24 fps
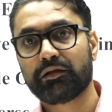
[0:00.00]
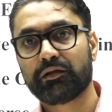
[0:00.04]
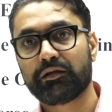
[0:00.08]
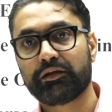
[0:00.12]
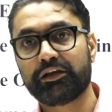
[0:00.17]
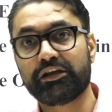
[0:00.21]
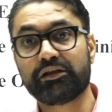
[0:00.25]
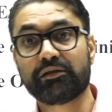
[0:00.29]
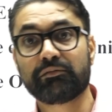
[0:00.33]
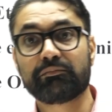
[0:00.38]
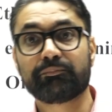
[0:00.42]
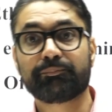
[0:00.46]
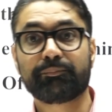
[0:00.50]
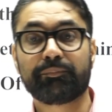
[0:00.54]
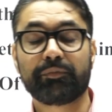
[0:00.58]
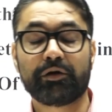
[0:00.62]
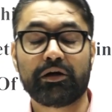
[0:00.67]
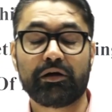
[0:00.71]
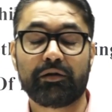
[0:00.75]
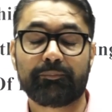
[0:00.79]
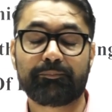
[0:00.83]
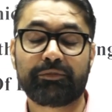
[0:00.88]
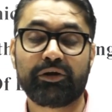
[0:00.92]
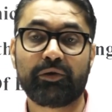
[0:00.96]
in
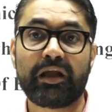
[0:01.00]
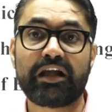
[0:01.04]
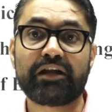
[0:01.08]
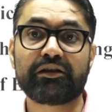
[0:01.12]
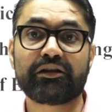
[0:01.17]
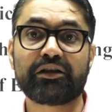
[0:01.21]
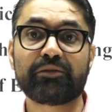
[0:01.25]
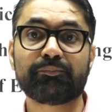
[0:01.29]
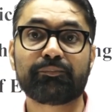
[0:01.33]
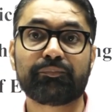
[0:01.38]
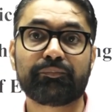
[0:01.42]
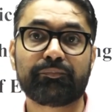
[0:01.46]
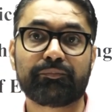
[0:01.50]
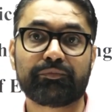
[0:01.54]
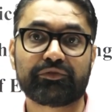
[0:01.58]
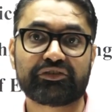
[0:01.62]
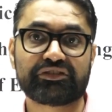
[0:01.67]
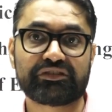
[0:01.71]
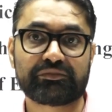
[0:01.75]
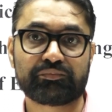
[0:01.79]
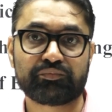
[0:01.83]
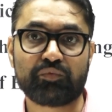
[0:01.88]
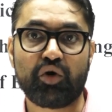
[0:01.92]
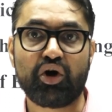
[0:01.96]
prevalent in
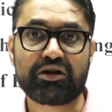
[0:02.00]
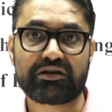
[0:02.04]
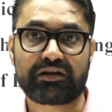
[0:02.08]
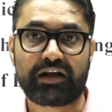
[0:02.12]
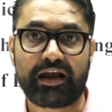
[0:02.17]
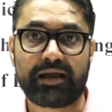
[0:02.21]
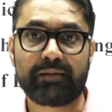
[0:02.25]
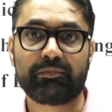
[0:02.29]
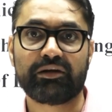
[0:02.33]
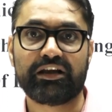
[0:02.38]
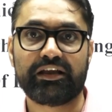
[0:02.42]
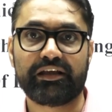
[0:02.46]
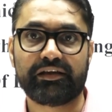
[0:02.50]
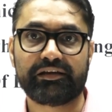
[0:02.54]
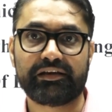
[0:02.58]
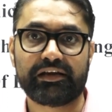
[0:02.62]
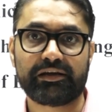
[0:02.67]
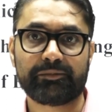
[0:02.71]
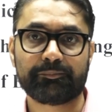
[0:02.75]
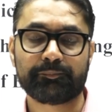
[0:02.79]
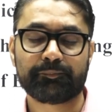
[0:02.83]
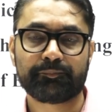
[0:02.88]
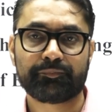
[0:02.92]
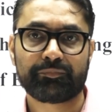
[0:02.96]
small tribal
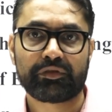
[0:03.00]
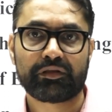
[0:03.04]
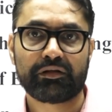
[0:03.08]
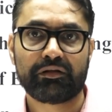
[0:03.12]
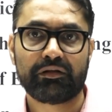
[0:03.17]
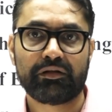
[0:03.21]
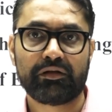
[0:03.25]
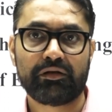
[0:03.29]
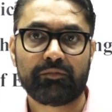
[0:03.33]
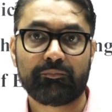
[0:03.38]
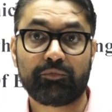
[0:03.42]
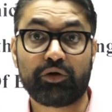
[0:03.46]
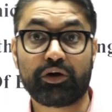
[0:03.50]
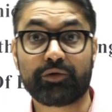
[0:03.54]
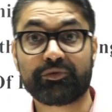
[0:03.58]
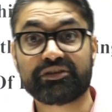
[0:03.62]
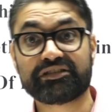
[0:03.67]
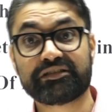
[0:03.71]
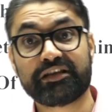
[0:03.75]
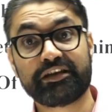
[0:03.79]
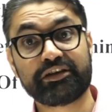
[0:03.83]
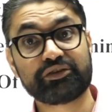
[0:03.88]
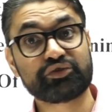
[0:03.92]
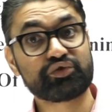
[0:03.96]
area for which
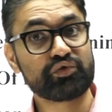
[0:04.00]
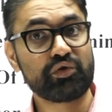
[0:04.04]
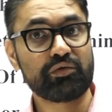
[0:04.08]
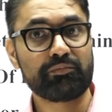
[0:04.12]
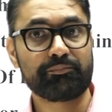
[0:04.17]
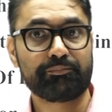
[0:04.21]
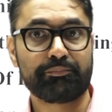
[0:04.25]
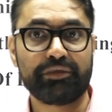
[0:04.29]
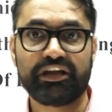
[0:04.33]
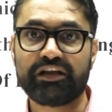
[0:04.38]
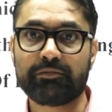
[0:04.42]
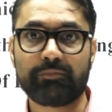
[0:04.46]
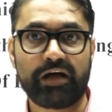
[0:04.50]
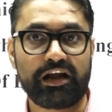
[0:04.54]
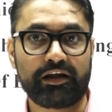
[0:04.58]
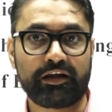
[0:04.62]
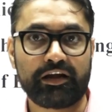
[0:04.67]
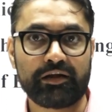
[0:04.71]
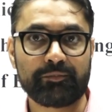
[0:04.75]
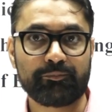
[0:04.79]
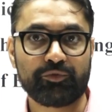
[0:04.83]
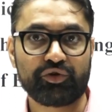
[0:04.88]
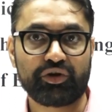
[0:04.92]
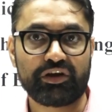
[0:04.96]
there is no big
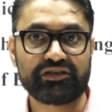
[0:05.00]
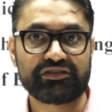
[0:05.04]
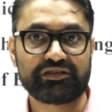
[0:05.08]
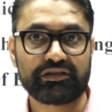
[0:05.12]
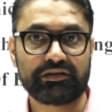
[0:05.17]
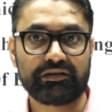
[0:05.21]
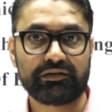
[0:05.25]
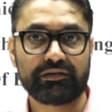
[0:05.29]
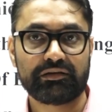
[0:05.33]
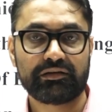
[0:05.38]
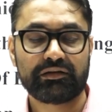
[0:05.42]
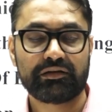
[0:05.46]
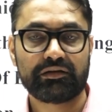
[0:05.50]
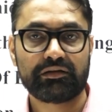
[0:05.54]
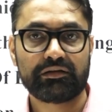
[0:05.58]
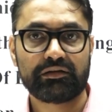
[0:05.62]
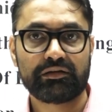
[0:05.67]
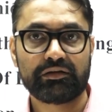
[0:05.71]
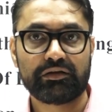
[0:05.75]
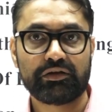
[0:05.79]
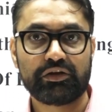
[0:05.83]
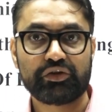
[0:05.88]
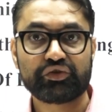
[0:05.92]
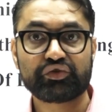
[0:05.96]
market potential.
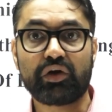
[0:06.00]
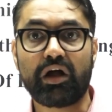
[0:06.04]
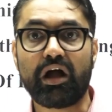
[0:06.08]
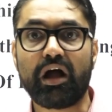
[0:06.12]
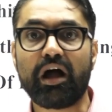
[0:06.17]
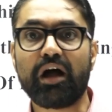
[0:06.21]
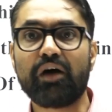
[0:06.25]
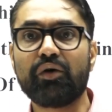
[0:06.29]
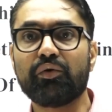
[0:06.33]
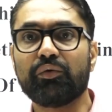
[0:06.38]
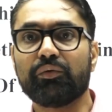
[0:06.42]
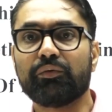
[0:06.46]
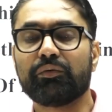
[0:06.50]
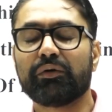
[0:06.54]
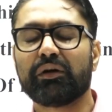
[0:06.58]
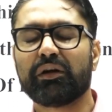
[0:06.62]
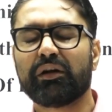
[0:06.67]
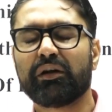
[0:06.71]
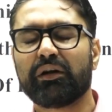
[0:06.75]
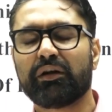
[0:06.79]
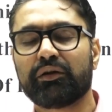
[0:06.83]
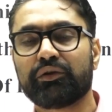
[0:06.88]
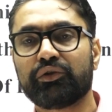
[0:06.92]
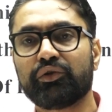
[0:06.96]
So how
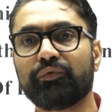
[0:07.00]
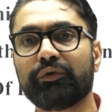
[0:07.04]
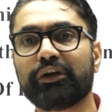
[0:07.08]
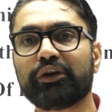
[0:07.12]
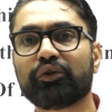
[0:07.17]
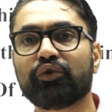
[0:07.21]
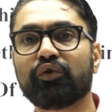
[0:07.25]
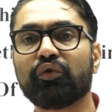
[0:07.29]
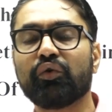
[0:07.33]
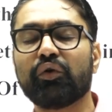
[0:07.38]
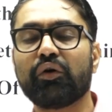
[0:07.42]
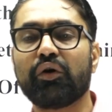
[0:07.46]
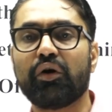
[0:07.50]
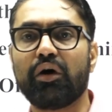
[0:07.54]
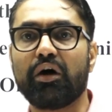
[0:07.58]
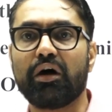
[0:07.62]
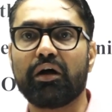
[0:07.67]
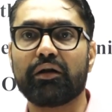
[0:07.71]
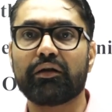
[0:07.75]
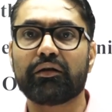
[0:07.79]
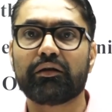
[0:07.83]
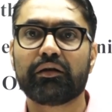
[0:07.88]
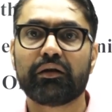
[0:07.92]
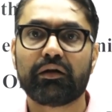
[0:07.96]
you will go
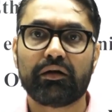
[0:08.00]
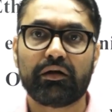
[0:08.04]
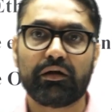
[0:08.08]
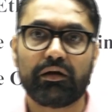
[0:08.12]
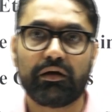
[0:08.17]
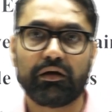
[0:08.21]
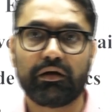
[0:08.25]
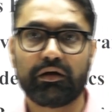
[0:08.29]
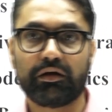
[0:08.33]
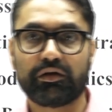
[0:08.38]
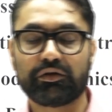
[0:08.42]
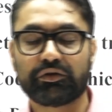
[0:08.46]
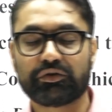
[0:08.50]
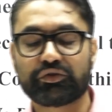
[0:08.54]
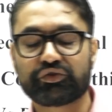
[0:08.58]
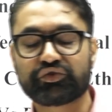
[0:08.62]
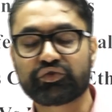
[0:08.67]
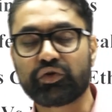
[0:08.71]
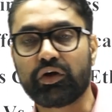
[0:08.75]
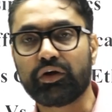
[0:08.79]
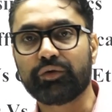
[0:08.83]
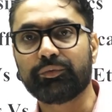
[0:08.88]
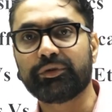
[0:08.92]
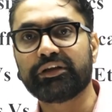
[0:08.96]
on
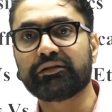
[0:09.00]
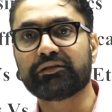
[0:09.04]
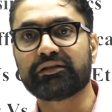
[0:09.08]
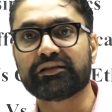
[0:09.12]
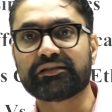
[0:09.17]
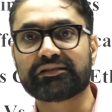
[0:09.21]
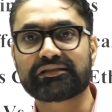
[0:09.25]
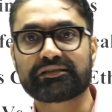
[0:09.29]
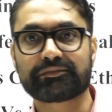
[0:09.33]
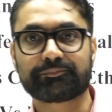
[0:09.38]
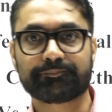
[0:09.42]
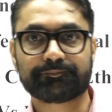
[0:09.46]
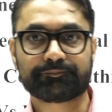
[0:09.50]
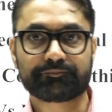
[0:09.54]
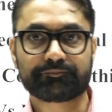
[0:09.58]
solving this